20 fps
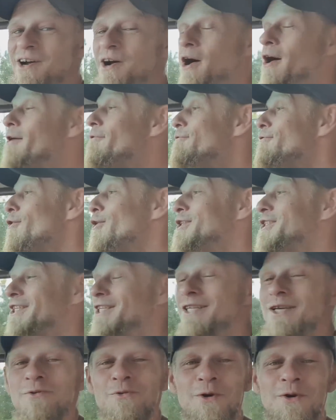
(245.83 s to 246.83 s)

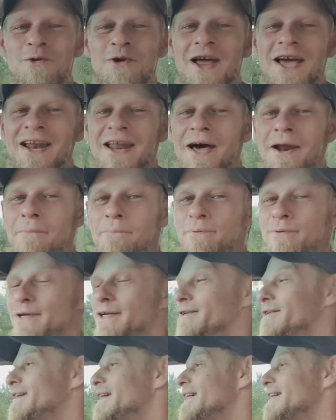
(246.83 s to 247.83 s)
Unfortunately, we ran out of printer
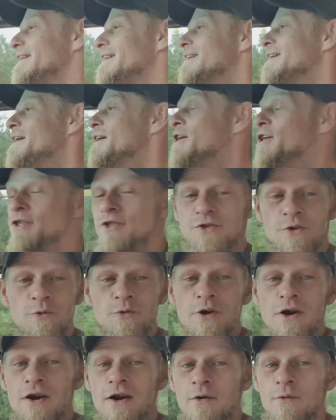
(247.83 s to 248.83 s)
ink, so we're
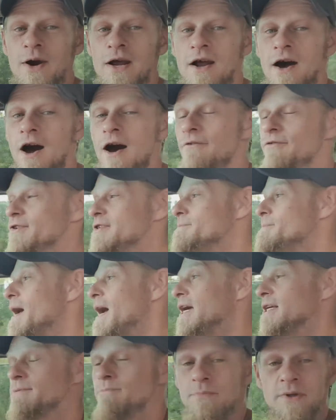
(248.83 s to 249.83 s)
on our way to Office
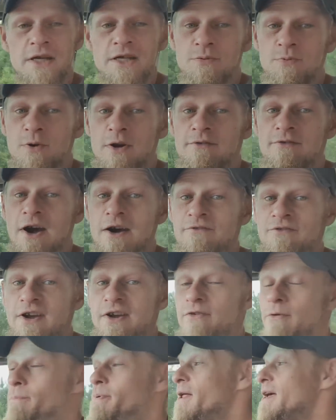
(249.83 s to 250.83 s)
Max. But it's one of our
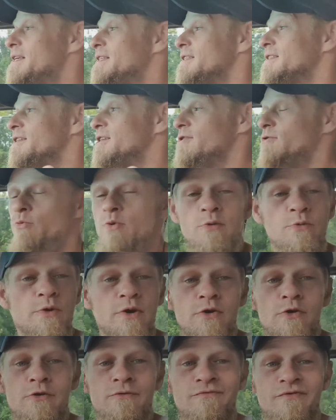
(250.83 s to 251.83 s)
favorite places because we're
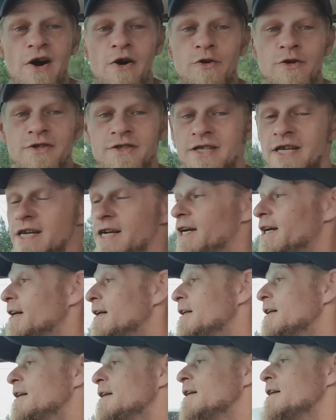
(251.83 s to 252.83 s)
recruiting voters there.
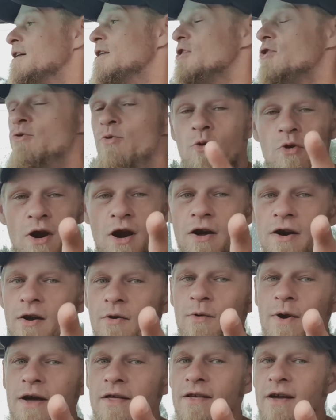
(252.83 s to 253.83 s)
So we're on our
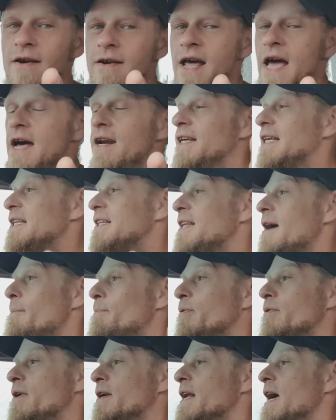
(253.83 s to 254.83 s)
way there now to get that
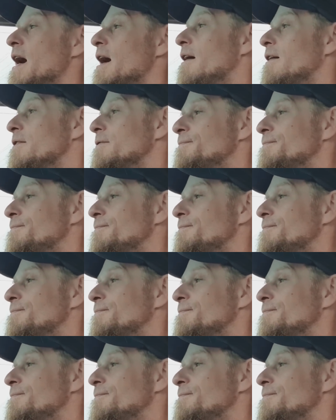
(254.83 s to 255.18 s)
printed out.